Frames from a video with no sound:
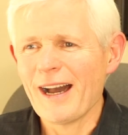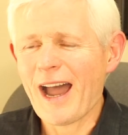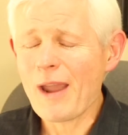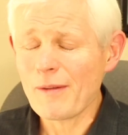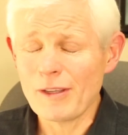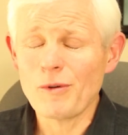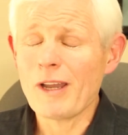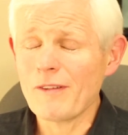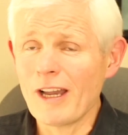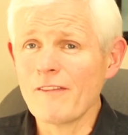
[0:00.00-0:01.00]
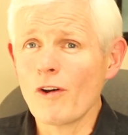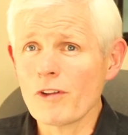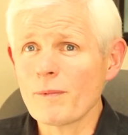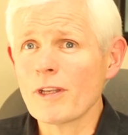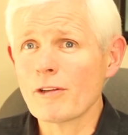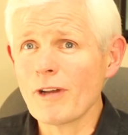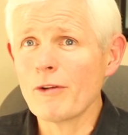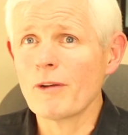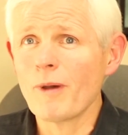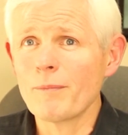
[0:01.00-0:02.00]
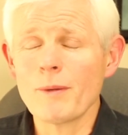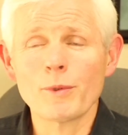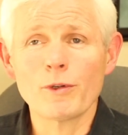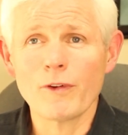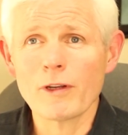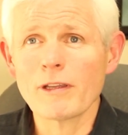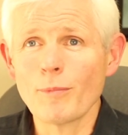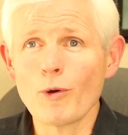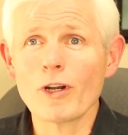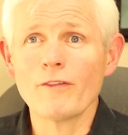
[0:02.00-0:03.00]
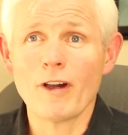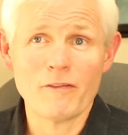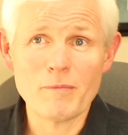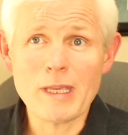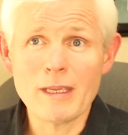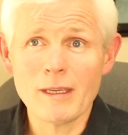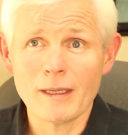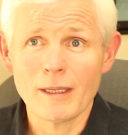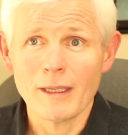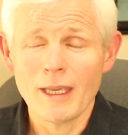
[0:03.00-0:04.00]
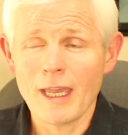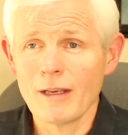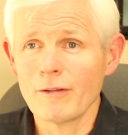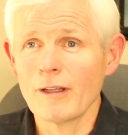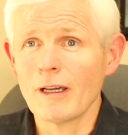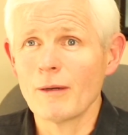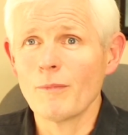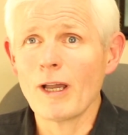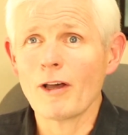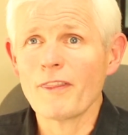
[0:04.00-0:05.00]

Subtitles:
I've always been surrounded by people who are very supportive of me and my